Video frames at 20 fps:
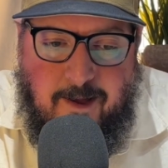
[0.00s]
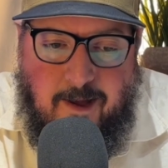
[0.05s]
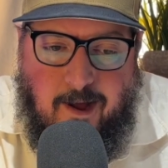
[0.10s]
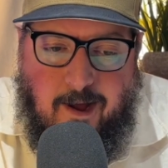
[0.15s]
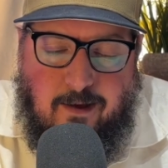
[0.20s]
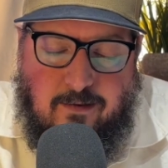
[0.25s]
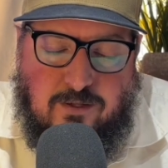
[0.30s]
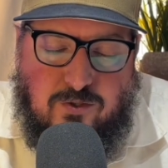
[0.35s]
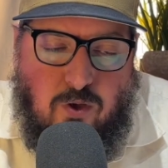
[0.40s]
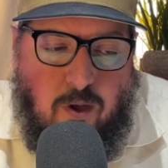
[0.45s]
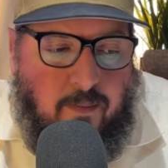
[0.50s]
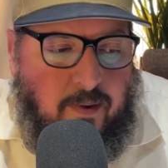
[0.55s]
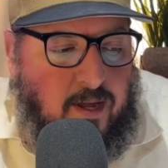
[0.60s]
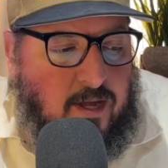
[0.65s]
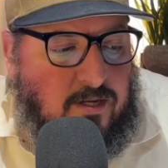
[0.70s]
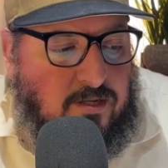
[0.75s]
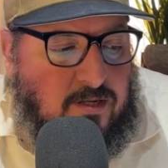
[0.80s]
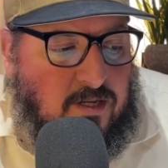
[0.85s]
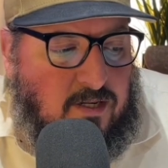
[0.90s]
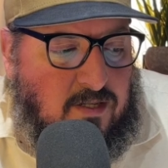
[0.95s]
So I'll be
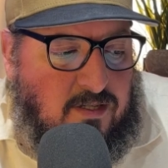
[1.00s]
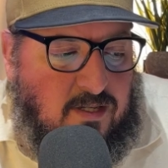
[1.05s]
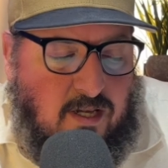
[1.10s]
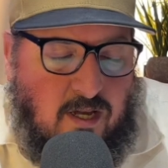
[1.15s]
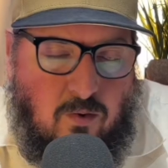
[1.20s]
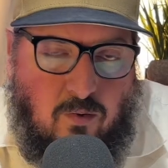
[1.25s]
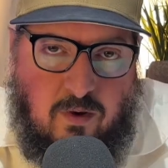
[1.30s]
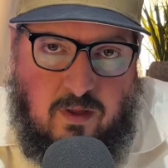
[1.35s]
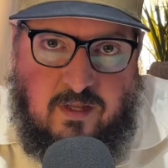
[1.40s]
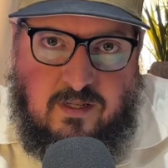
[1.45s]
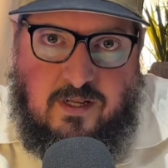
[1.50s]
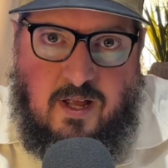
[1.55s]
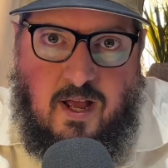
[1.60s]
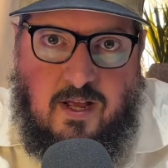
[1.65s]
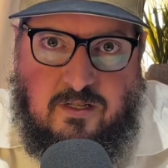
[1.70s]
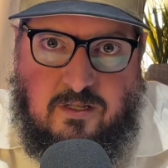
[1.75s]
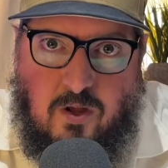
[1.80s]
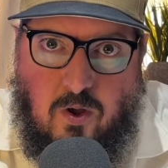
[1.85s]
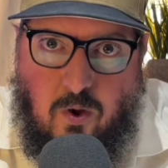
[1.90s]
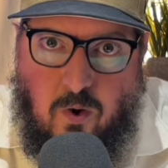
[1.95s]
interested in seeing where these
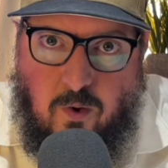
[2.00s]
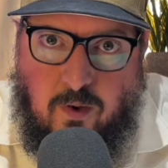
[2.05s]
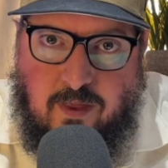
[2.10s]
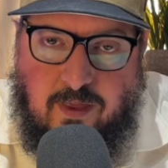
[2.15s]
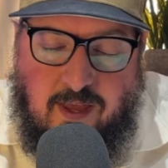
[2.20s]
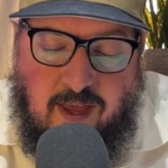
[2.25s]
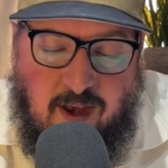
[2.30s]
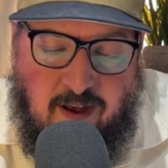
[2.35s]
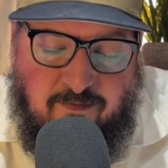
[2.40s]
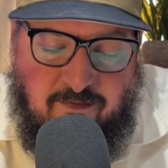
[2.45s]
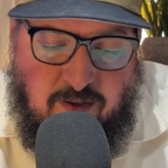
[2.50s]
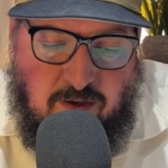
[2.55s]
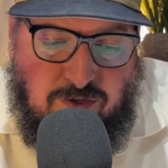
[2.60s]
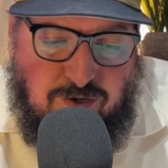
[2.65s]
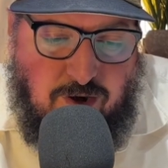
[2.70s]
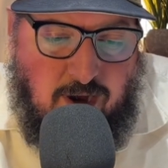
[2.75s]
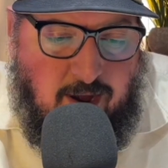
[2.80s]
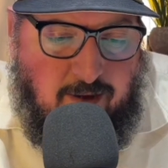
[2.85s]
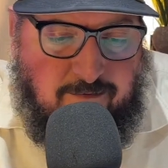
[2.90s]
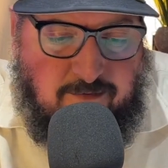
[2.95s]
guys go in the NFL
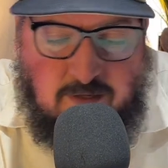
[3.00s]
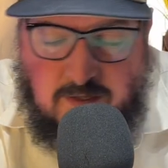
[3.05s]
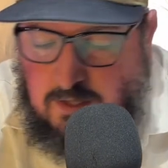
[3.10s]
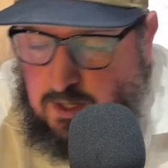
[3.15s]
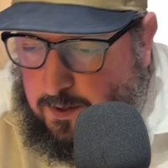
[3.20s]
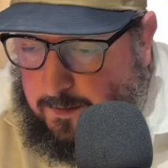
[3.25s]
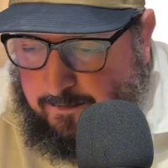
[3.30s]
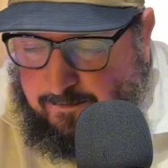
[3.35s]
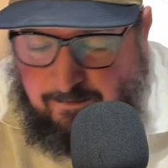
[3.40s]
draft. So